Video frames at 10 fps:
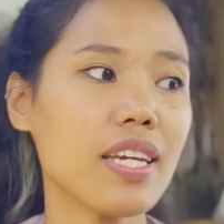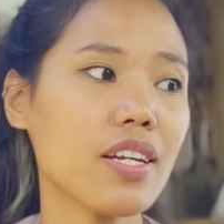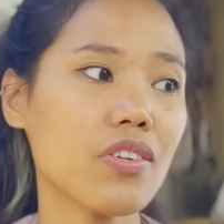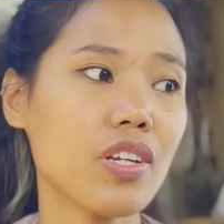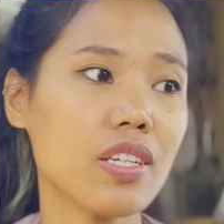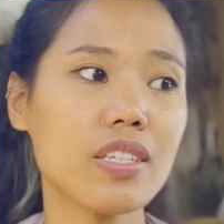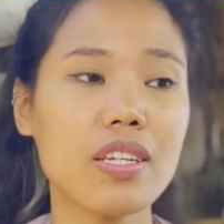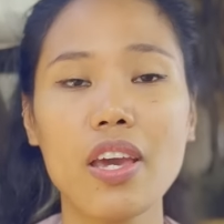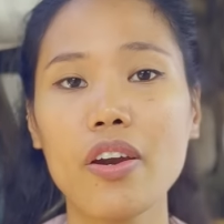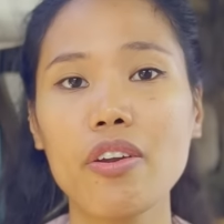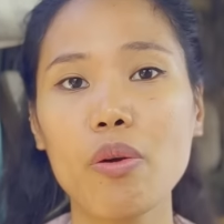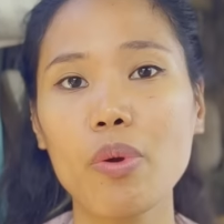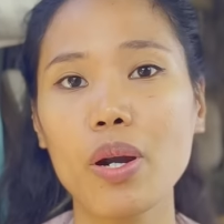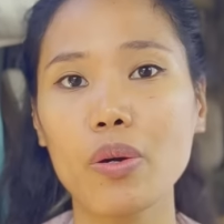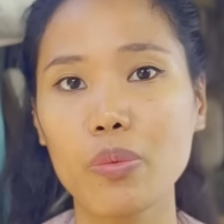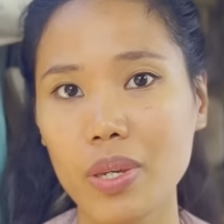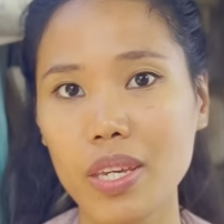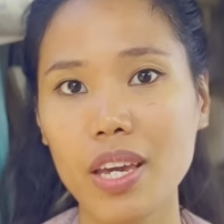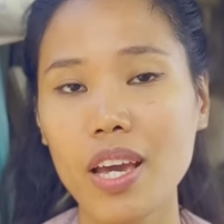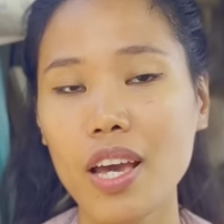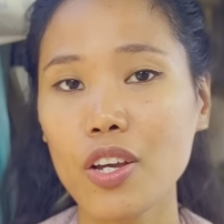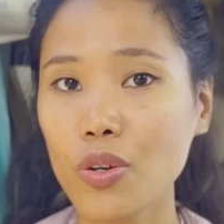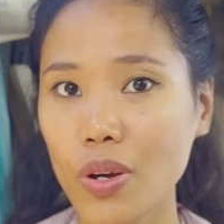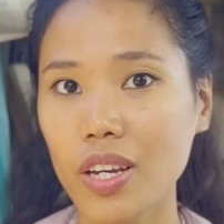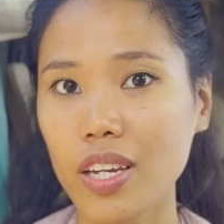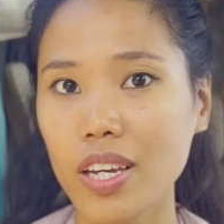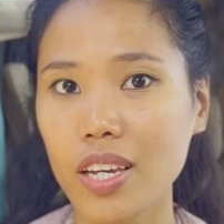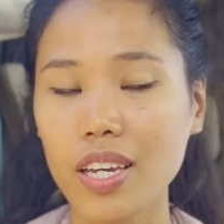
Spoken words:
here in the area where we cook